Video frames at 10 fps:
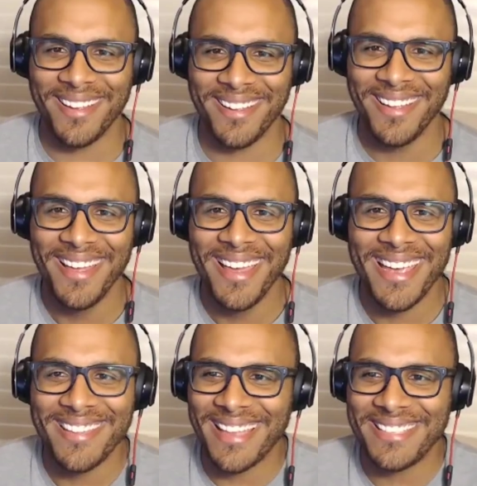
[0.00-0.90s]
and
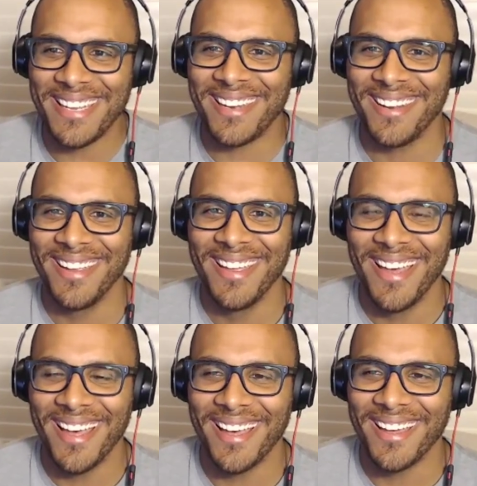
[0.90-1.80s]
then that's it.
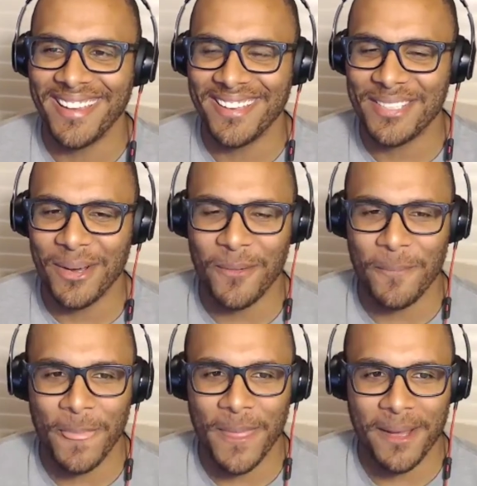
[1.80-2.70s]
Uh,
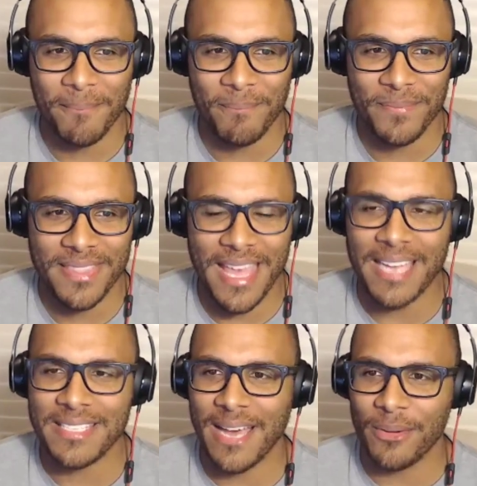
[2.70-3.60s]
so um,
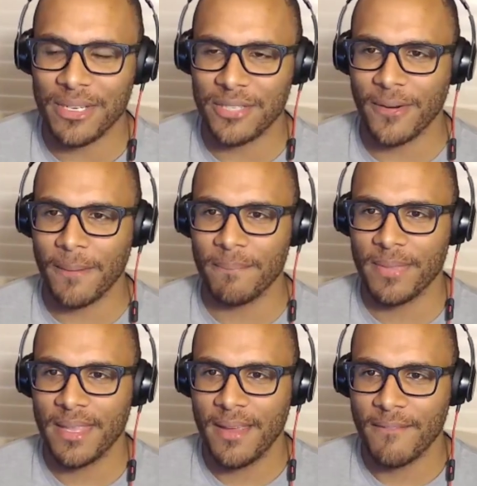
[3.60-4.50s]
that's how it is from
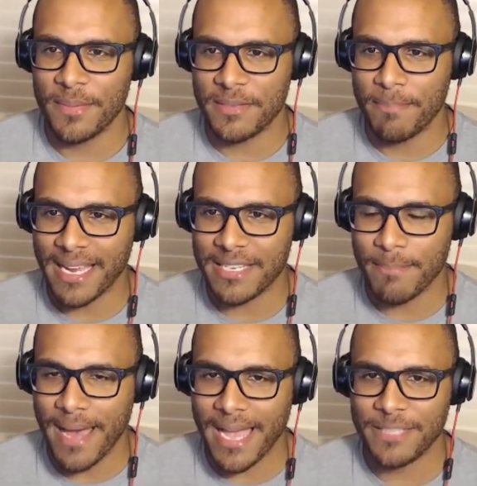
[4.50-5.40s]
from just I guess
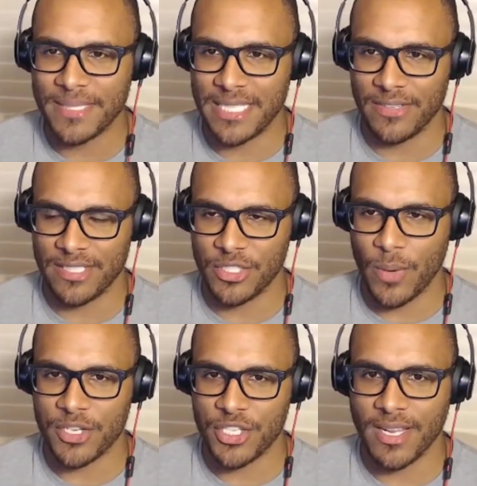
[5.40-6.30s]
my specific
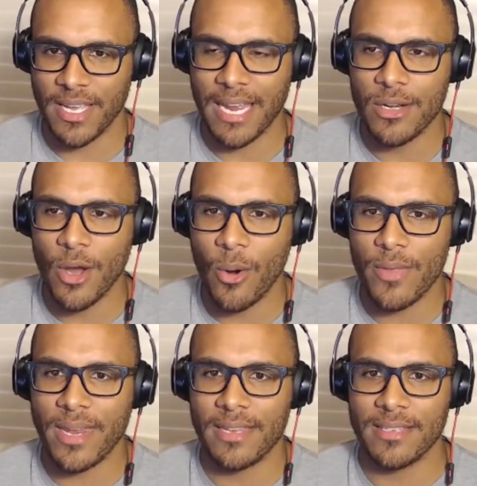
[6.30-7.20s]
situation. Again, I know
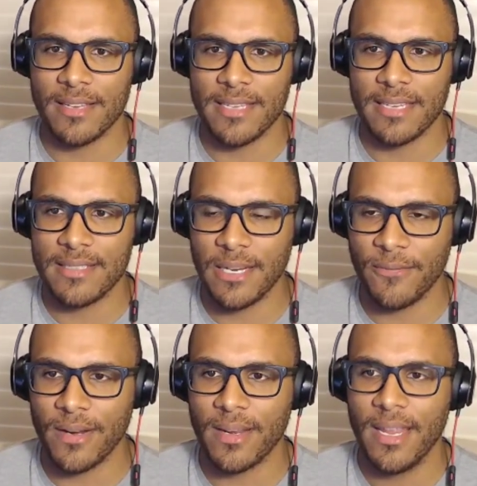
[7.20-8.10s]
that it's, it's, it's
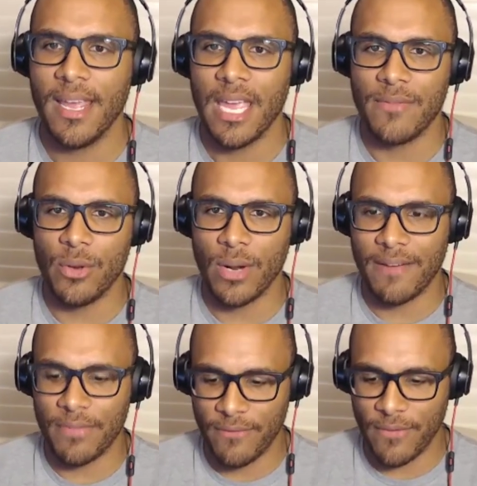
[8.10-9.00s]
different. If you don't
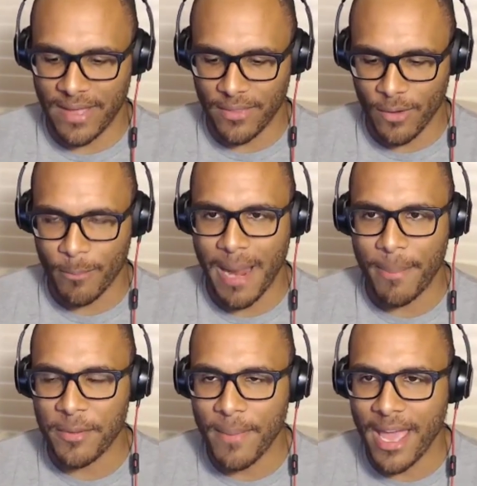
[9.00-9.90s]
have if you find the wrong
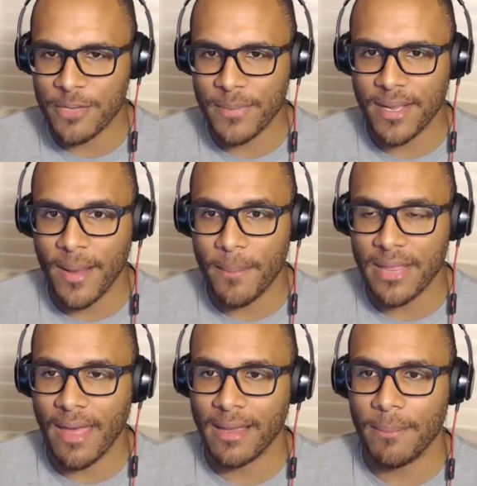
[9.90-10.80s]
property management company,
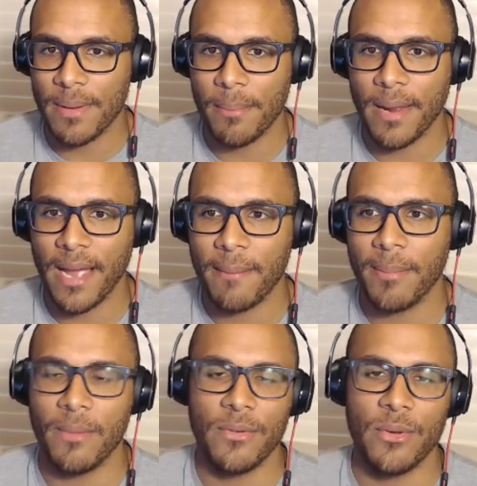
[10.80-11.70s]
that could be a
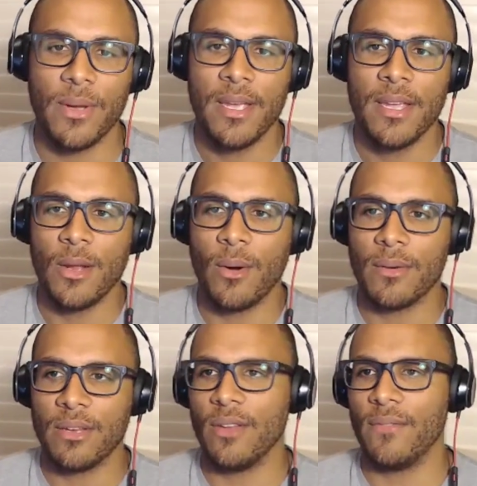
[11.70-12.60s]
problem. If you
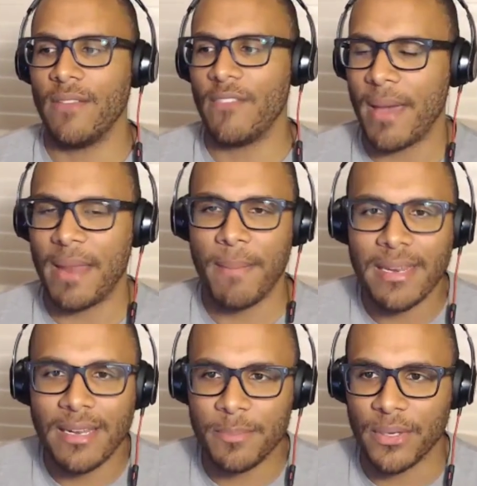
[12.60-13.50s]
know, if you have a bad
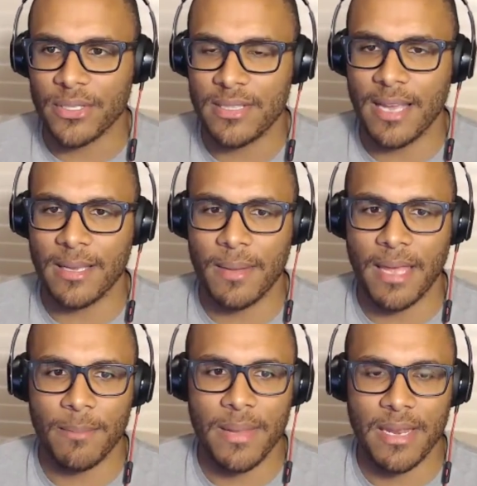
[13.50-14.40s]
maintenance person, that could
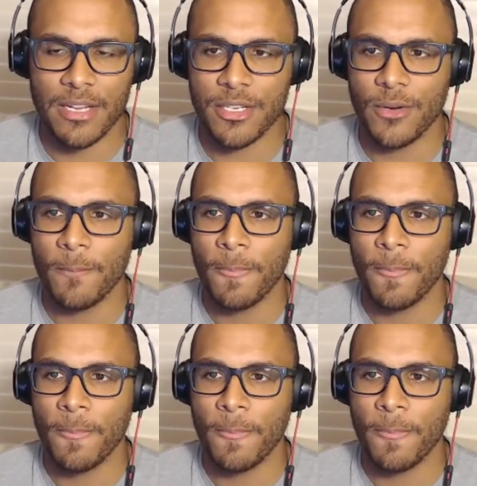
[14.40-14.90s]
that could be an issue.